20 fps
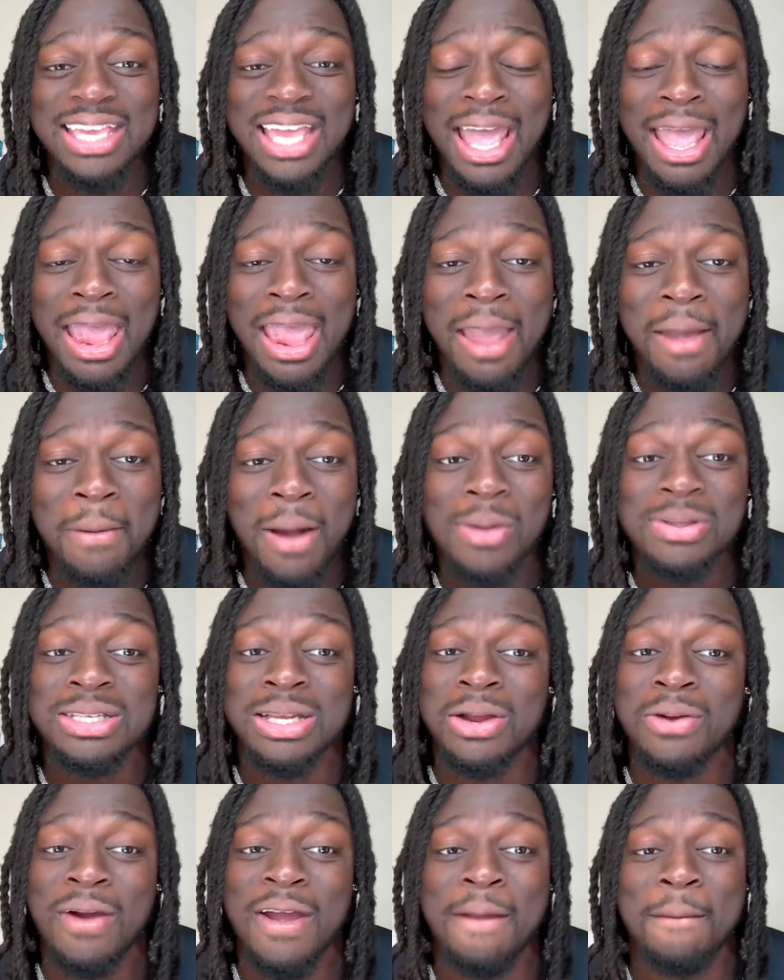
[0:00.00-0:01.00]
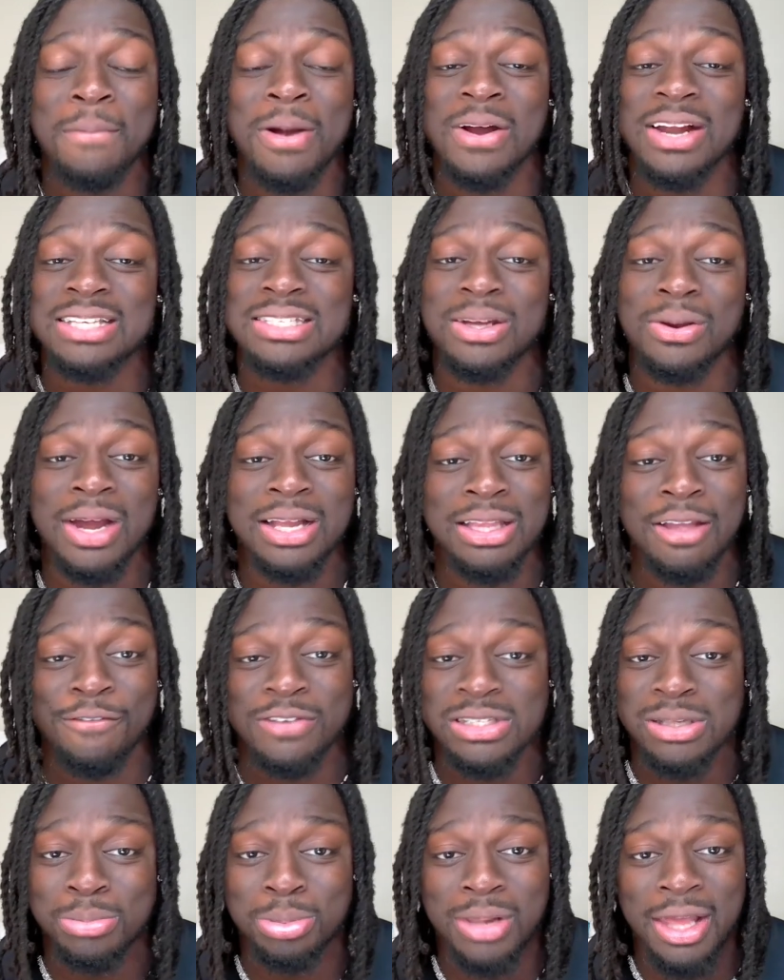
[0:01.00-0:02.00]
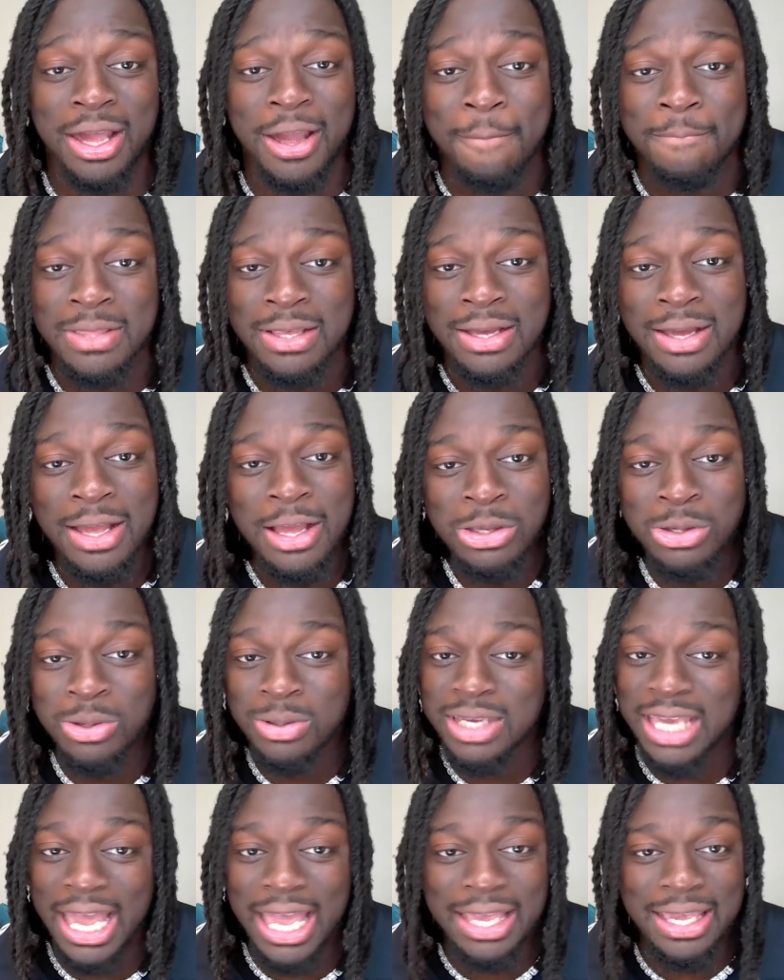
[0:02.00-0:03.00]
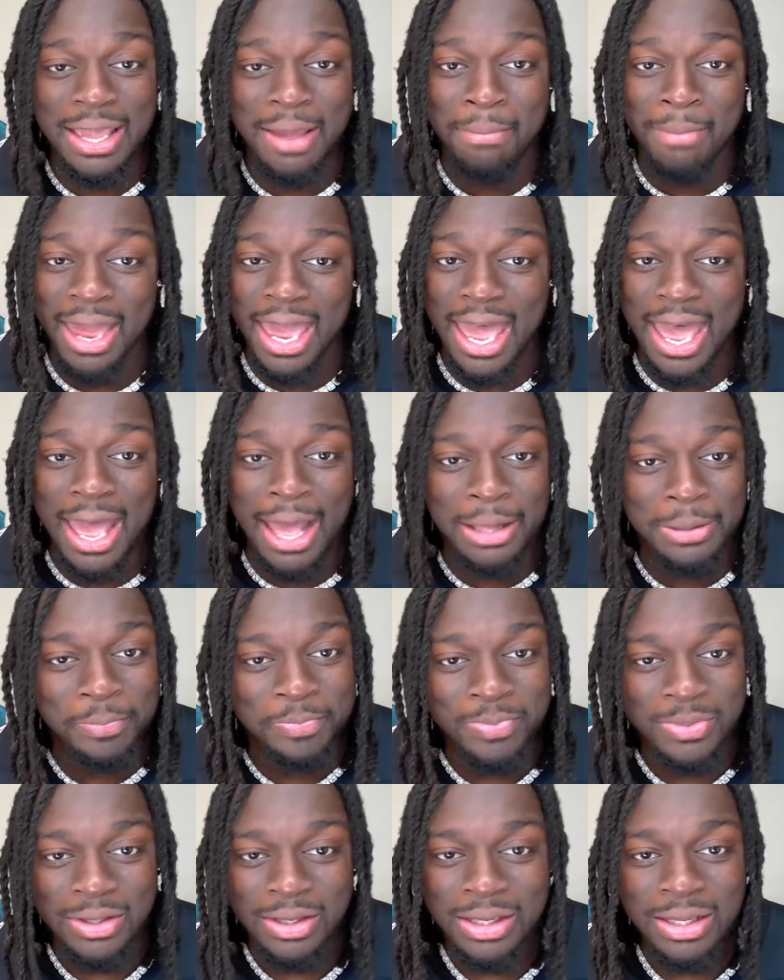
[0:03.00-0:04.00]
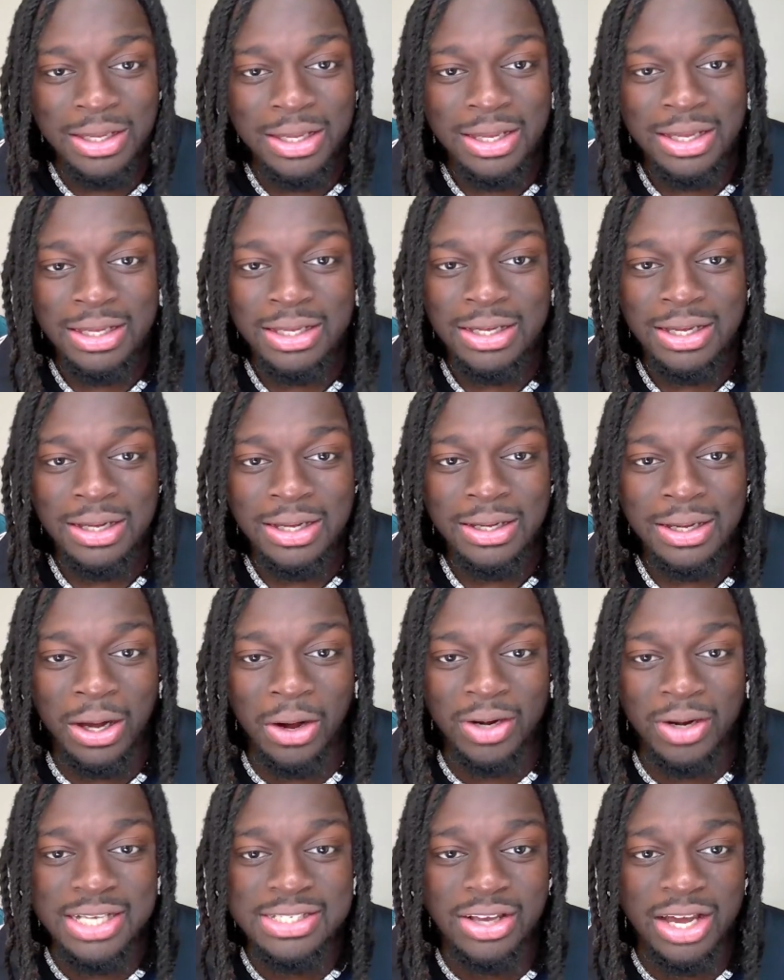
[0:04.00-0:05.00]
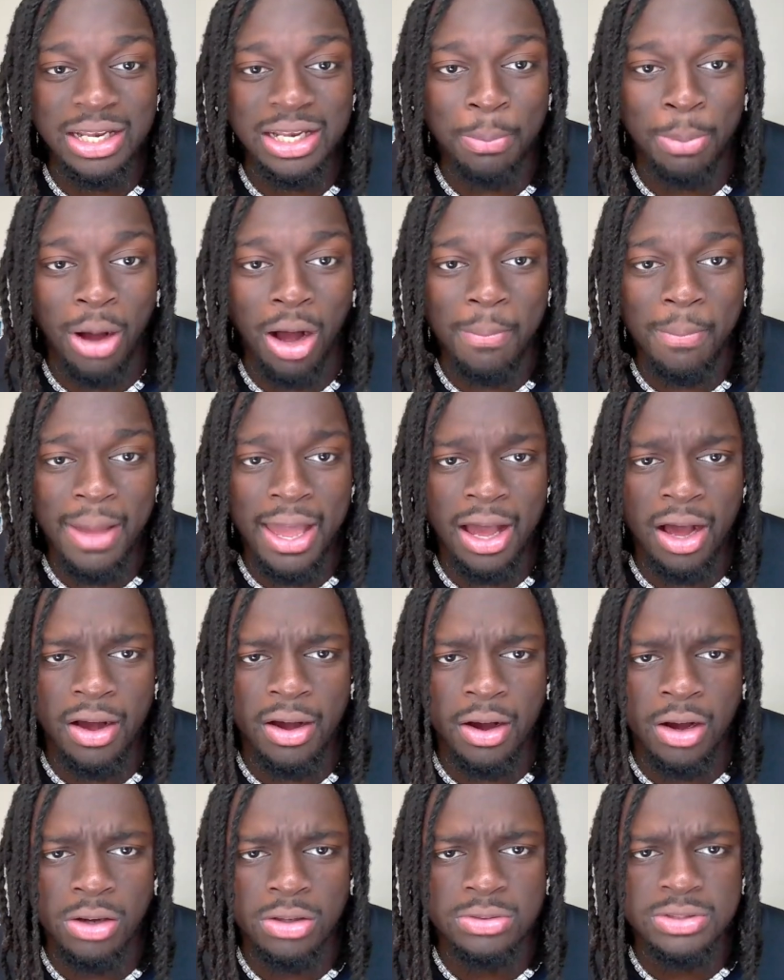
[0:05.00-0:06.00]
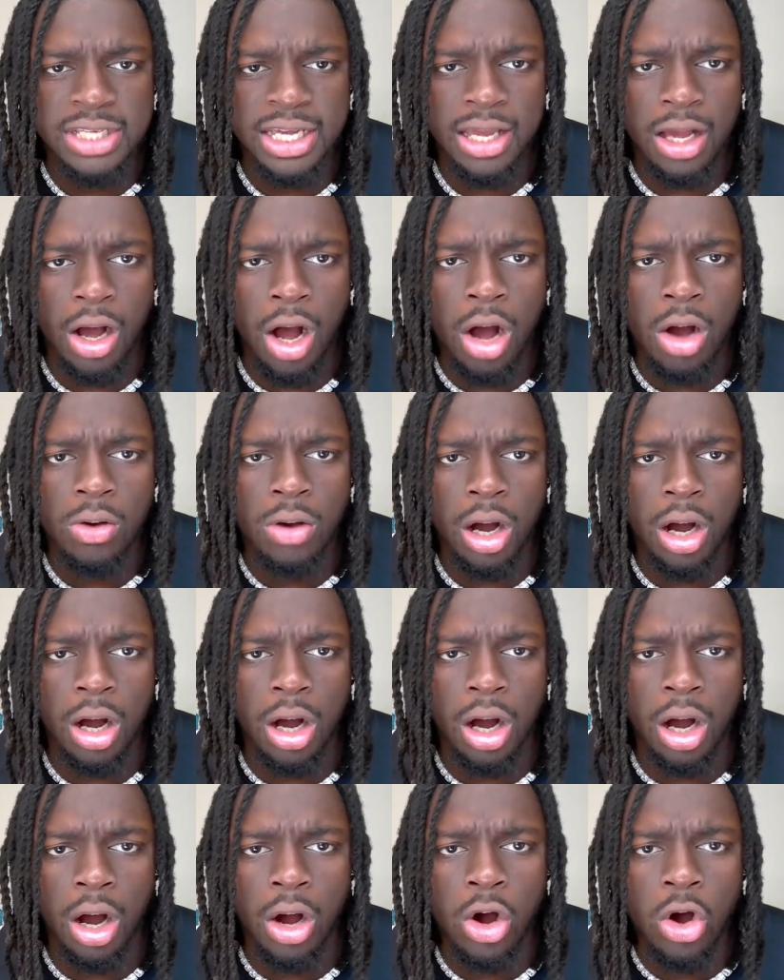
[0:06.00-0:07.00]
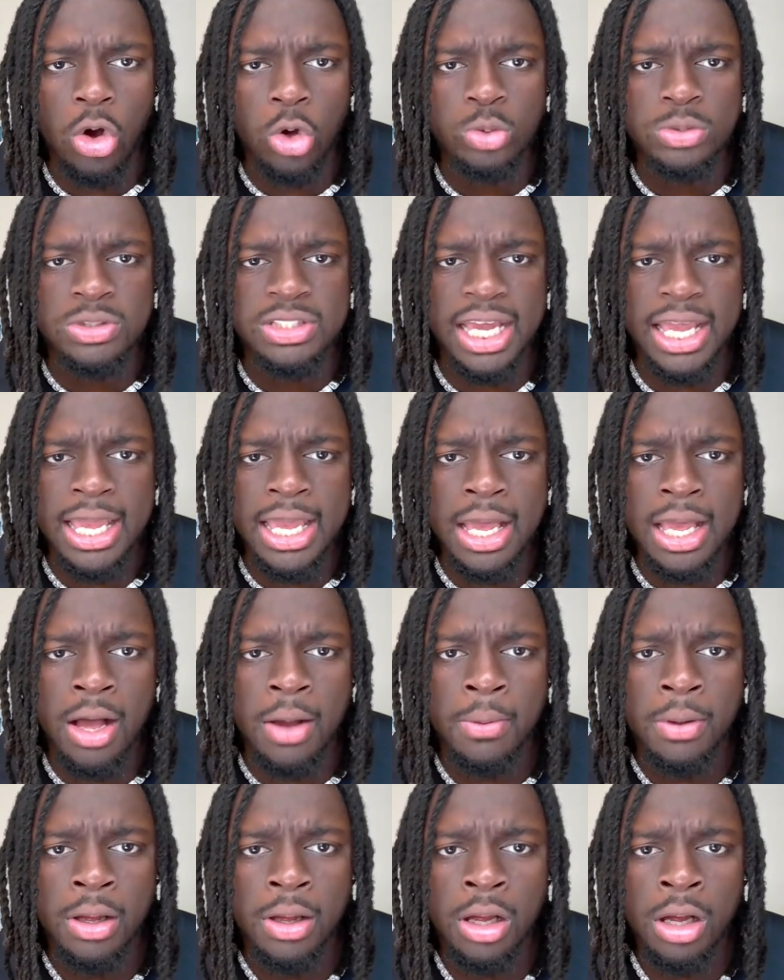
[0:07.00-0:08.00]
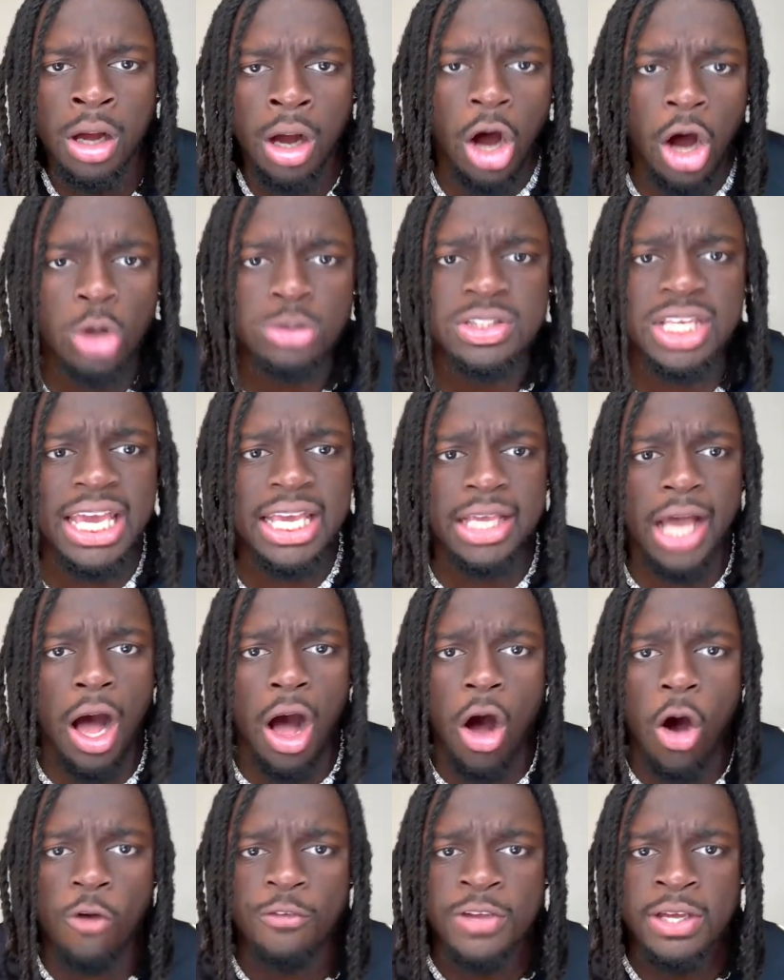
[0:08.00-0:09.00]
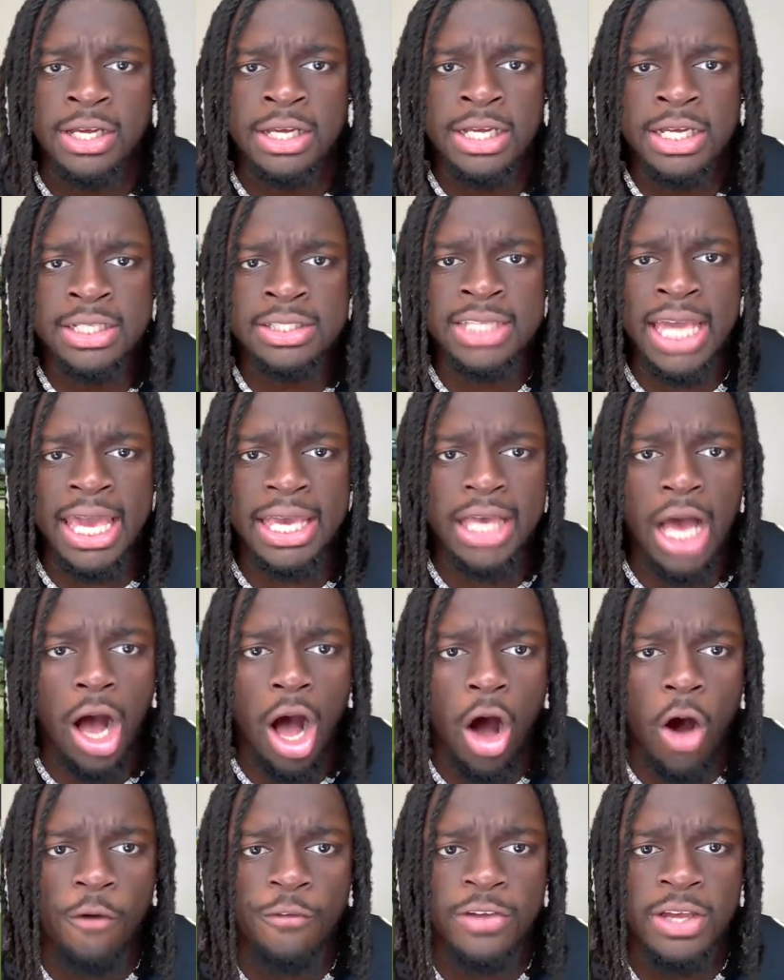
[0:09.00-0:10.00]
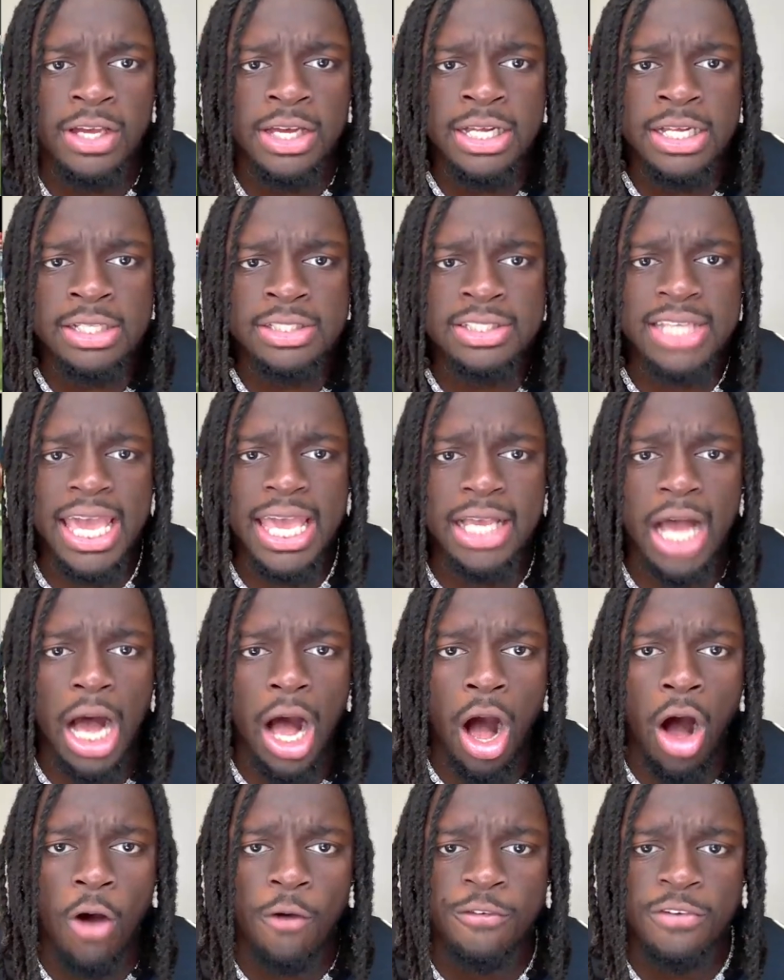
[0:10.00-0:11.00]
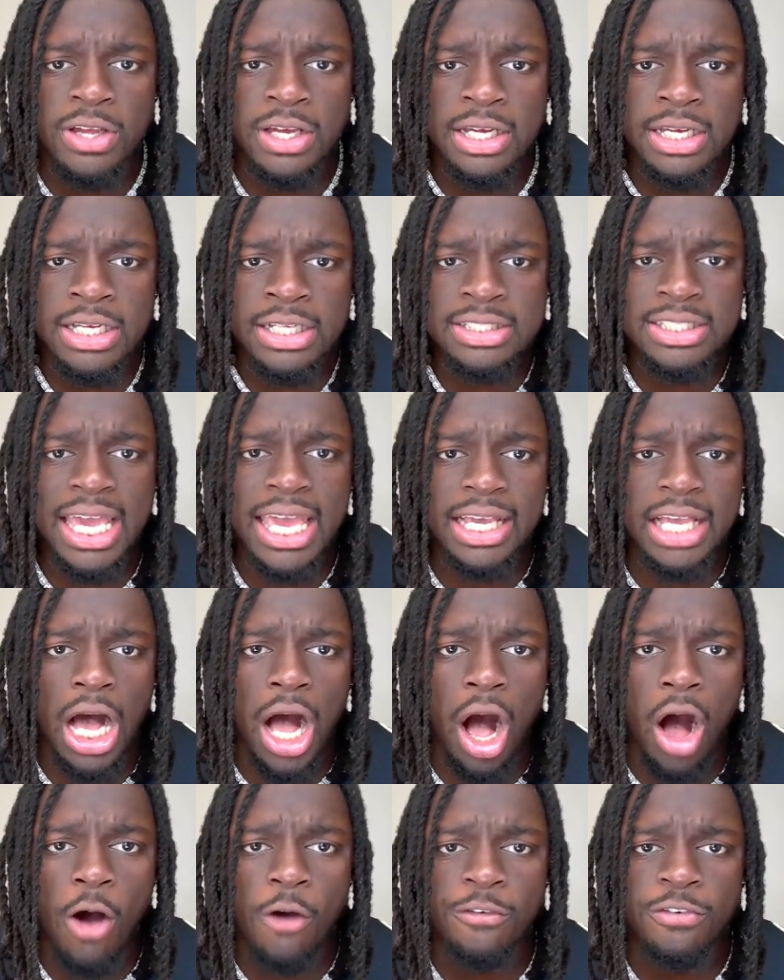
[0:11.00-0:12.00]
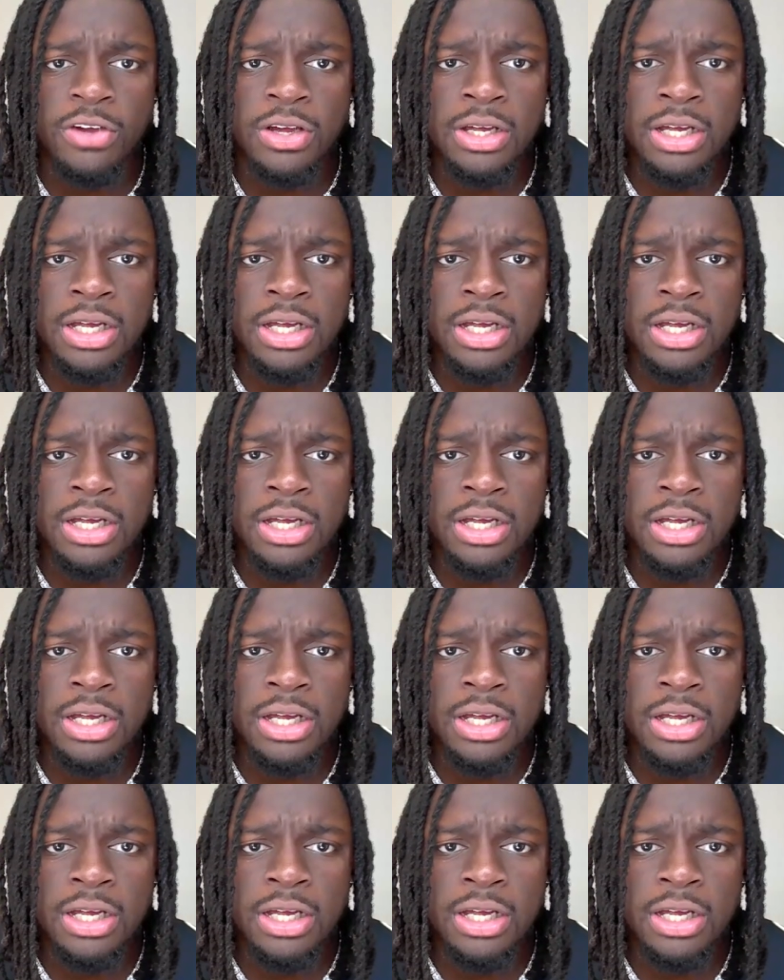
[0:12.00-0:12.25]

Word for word: the game. That was a great Dave, ball. That's a great Dave played at Syracuse, you played the NFL. Quick pop. Oh, this is got a ball back. Oh, Darion Brown. Oh, the damn. on his oh, feet. Tico! He can Tico! Tico!